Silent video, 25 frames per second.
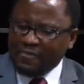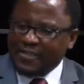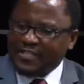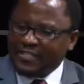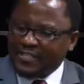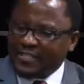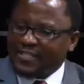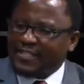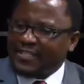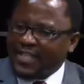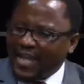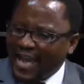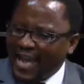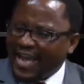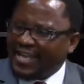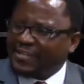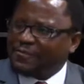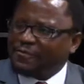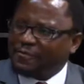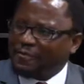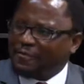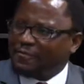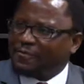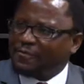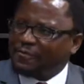in the heart of
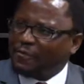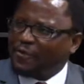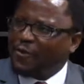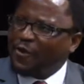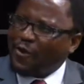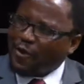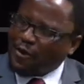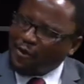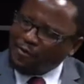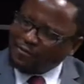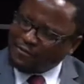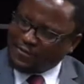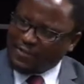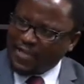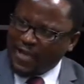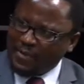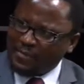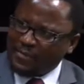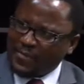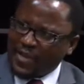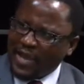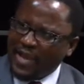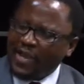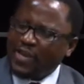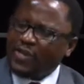Zambia.
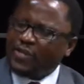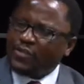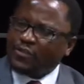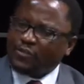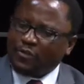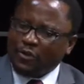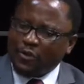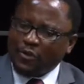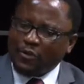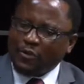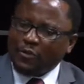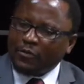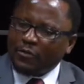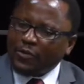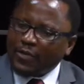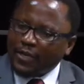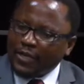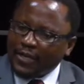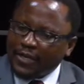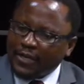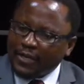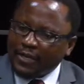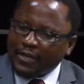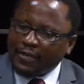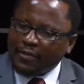So
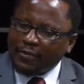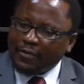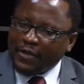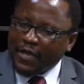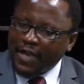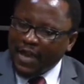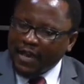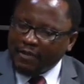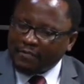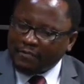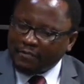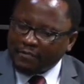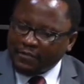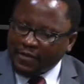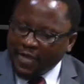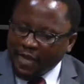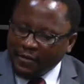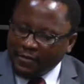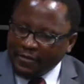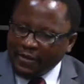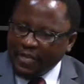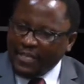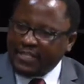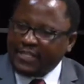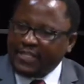we have
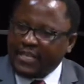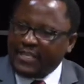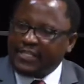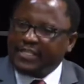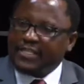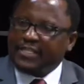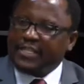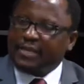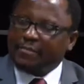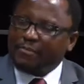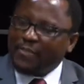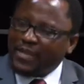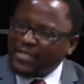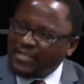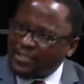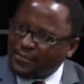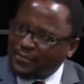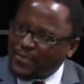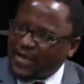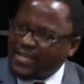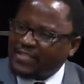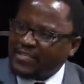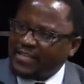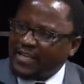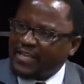calculated the bed
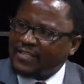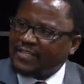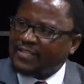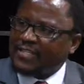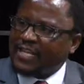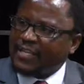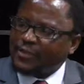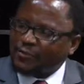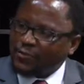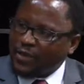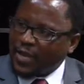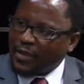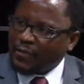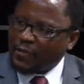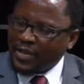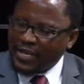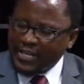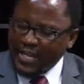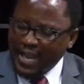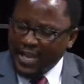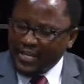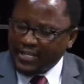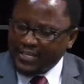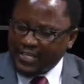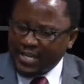spaces. That's why when I
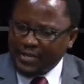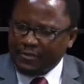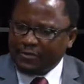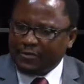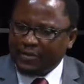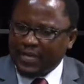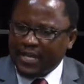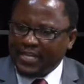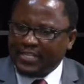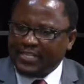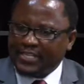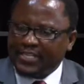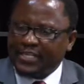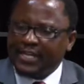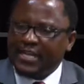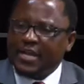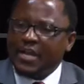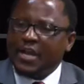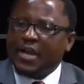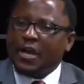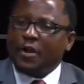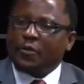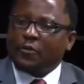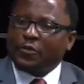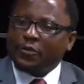tell you that
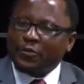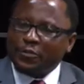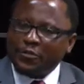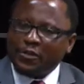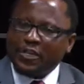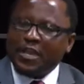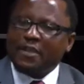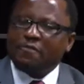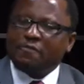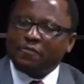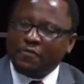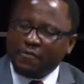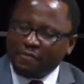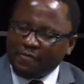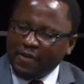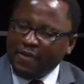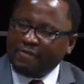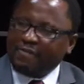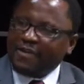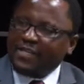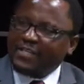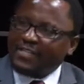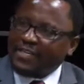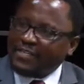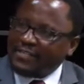we're looking for
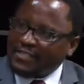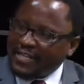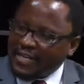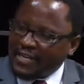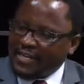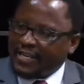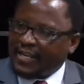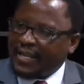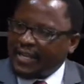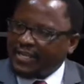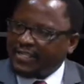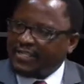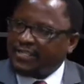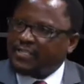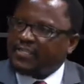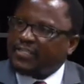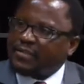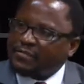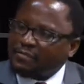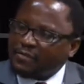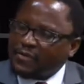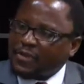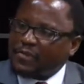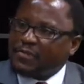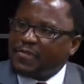500 delegates, it
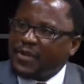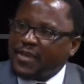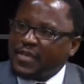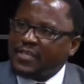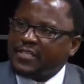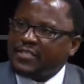simply means